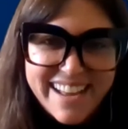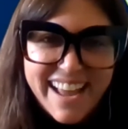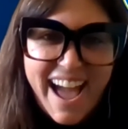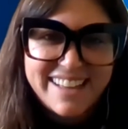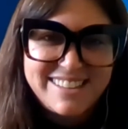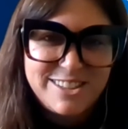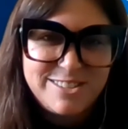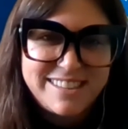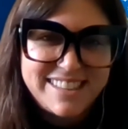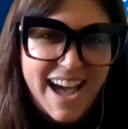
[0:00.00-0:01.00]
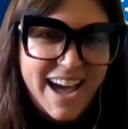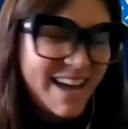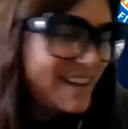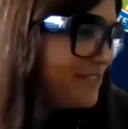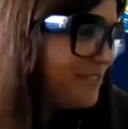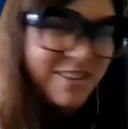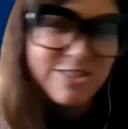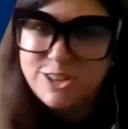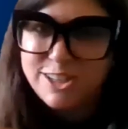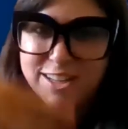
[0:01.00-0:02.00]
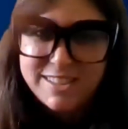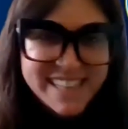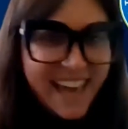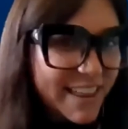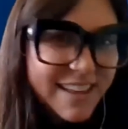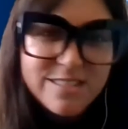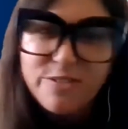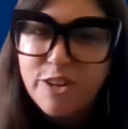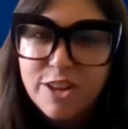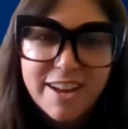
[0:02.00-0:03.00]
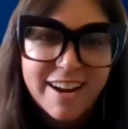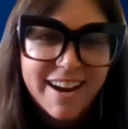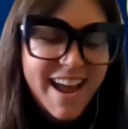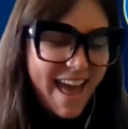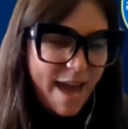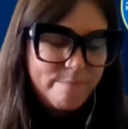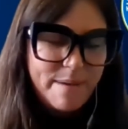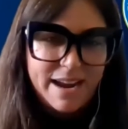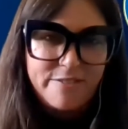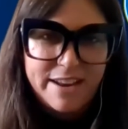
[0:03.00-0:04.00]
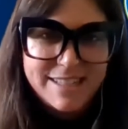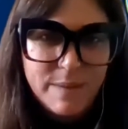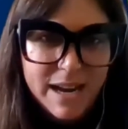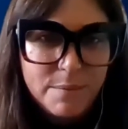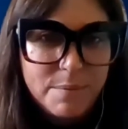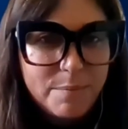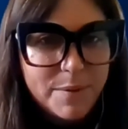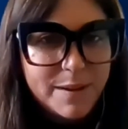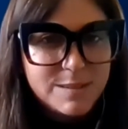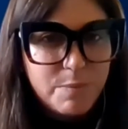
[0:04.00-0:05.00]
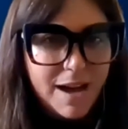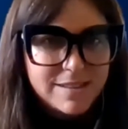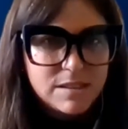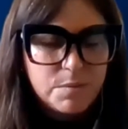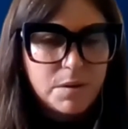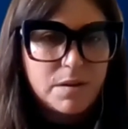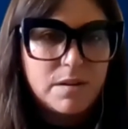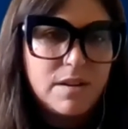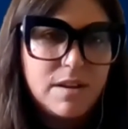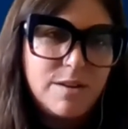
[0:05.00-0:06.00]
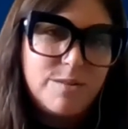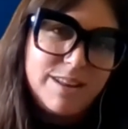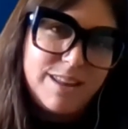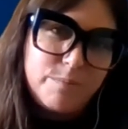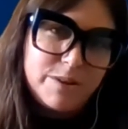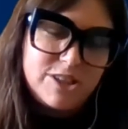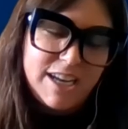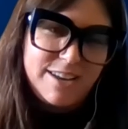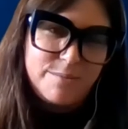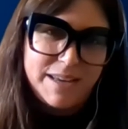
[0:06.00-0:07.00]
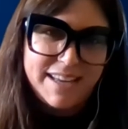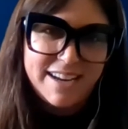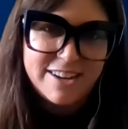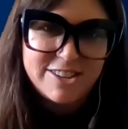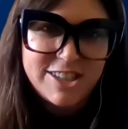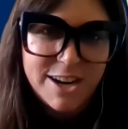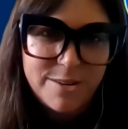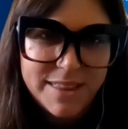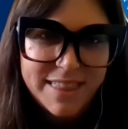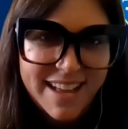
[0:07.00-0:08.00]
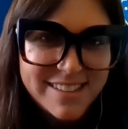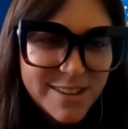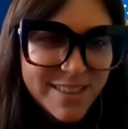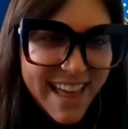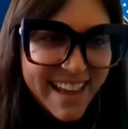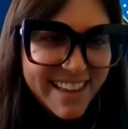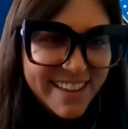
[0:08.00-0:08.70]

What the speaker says: as you venture to scale this further and benefit as many people as possible. Really appreciate you being here to share it with us. So thank you.